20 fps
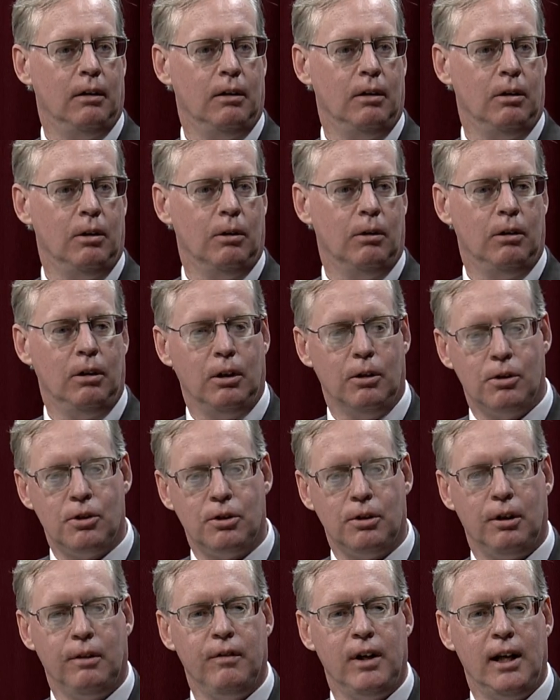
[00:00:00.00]
you're
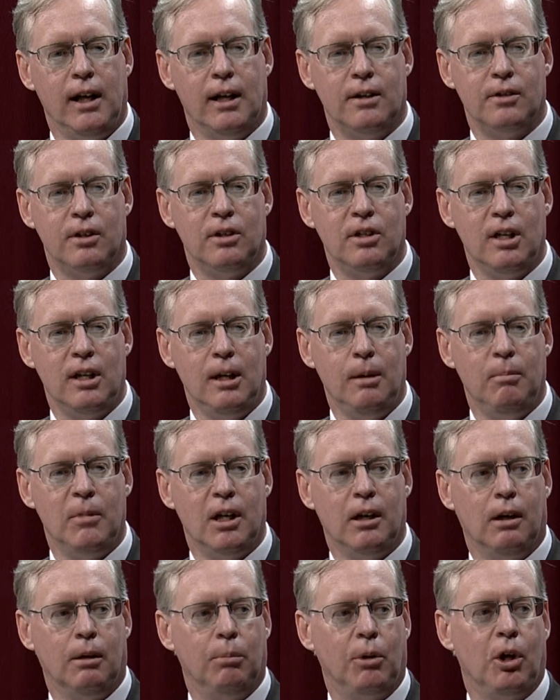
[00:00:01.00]
serving as a team to
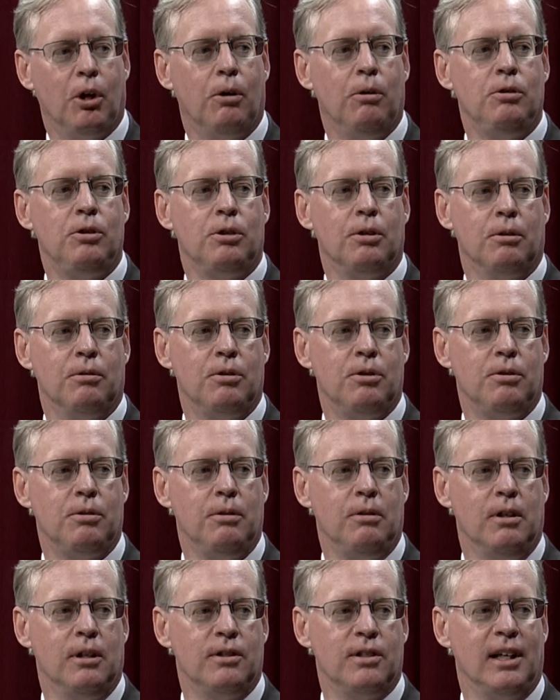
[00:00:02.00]
help coach those
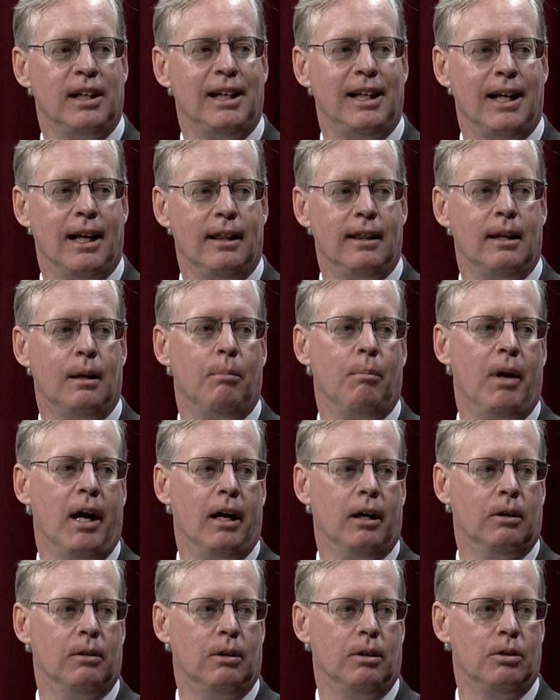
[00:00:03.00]
students and get them
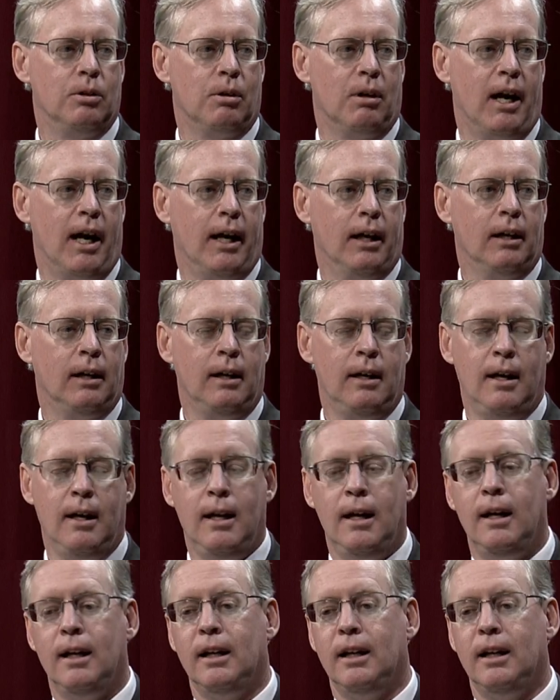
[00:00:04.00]
back on track, mm-hmm.